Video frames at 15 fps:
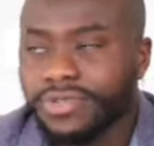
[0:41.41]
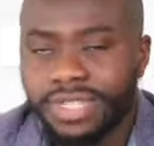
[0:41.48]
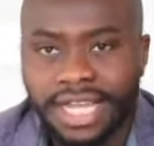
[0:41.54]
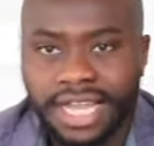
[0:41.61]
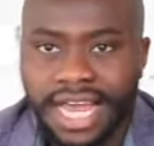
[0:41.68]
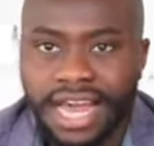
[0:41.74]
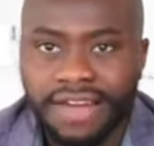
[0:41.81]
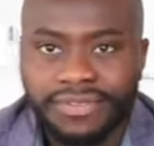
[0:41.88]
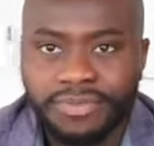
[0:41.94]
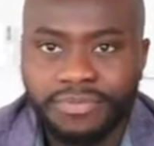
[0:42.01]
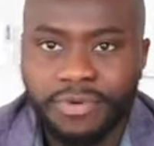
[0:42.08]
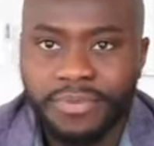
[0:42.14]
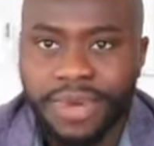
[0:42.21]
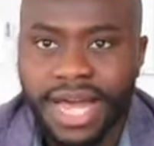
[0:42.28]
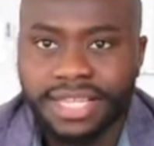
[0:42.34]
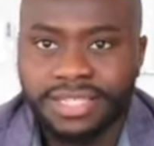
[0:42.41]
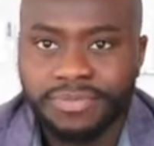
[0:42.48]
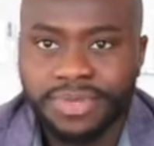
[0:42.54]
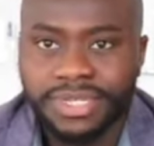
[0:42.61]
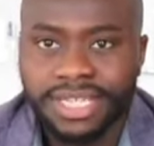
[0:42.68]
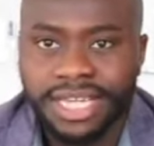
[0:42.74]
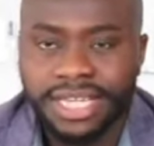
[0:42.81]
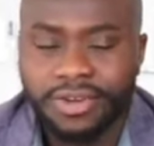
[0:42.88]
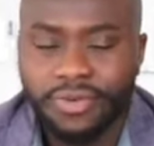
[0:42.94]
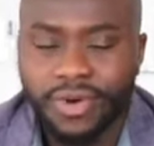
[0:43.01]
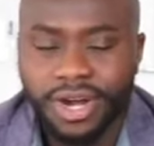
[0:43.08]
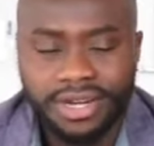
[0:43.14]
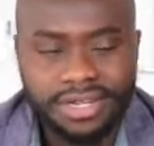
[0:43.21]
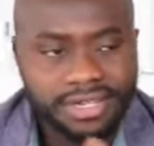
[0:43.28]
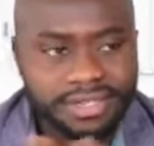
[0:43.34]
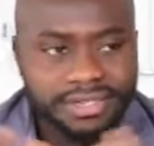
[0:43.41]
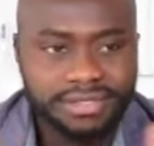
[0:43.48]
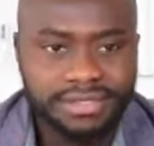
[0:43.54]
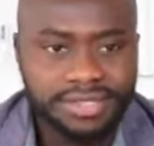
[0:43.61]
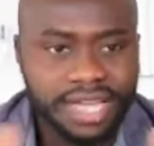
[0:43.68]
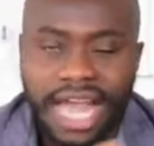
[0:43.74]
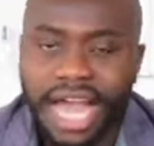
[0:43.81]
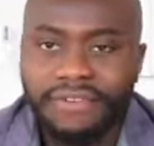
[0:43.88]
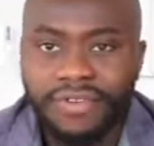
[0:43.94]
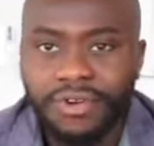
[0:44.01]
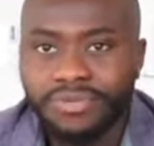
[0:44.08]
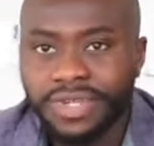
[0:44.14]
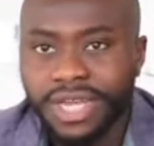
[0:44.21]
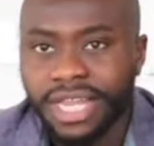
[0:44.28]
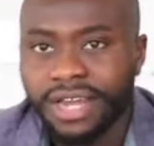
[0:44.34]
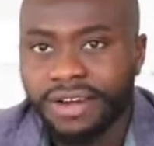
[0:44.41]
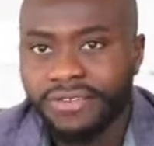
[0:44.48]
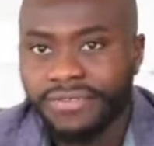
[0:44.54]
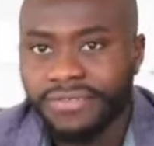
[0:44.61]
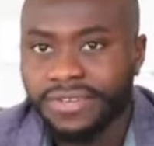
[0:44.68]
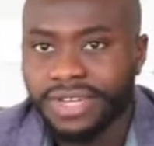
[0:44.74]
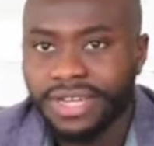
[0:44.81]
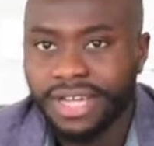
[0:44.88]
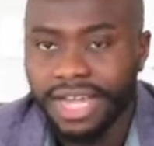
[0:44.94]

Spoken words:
then I have to put my hands up and say, you know what, I've helped you enough.